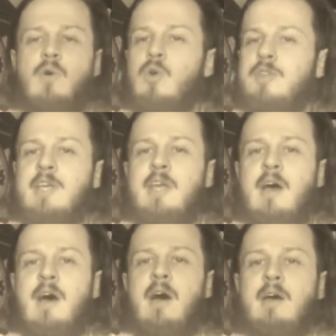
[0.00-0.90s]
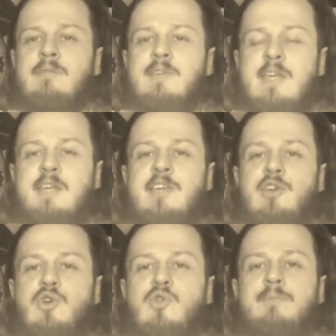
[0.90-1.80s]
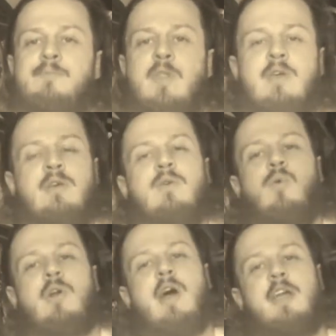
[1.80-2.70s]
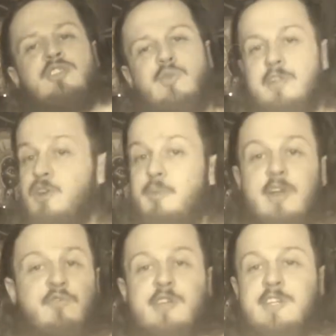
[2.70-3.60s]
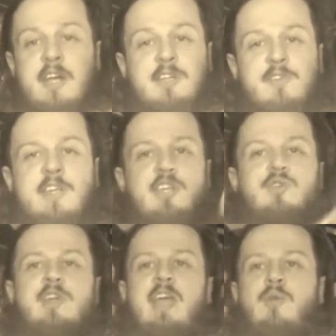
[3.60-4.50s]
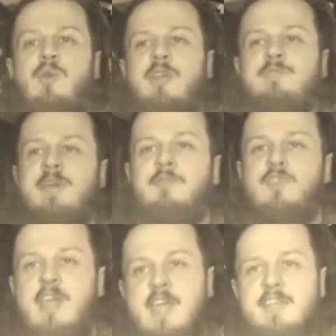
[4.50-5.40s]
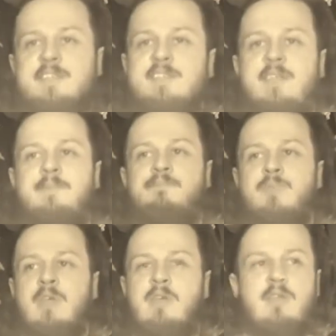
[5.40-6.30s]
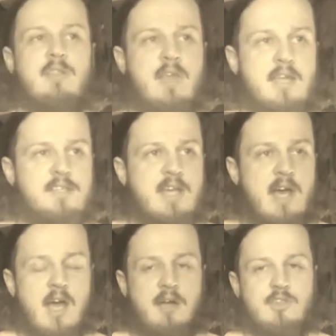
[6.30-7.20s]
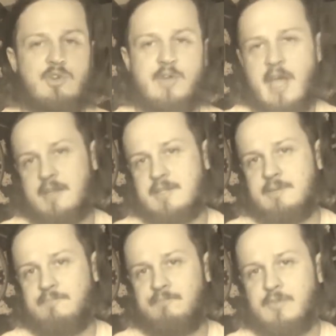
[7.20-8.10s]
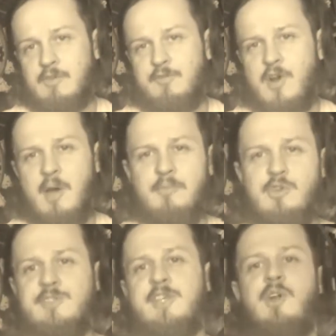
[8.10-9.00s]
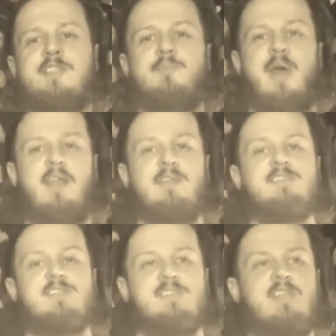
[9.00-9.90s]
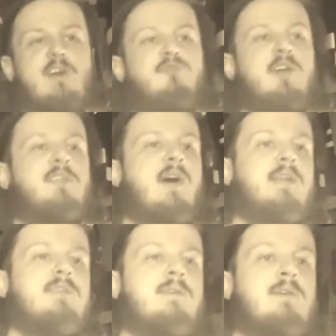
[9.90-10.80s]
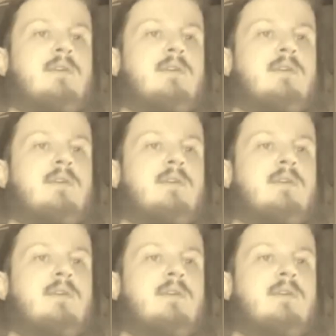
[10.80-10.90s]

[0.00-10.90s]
Only EQ, where I do a little bit of reductive EQ to get rid of some of the hiss that you get from using lots of pedals and stuff like that.